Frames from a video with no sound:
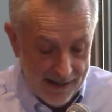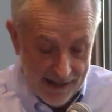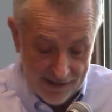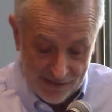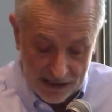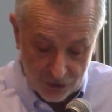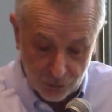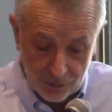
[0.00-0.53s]
And
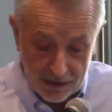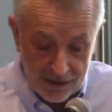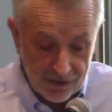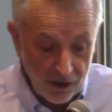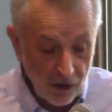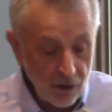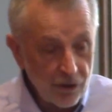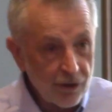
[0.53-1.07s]
that's really the
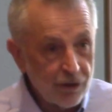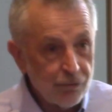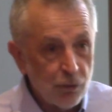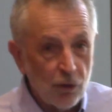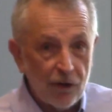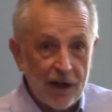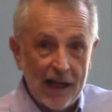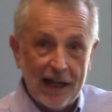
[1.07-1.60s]
heart of
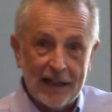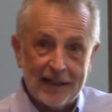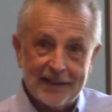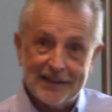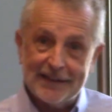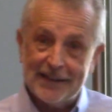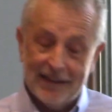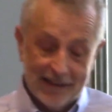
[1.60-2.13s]
what
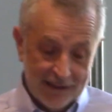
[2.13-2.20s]
Alex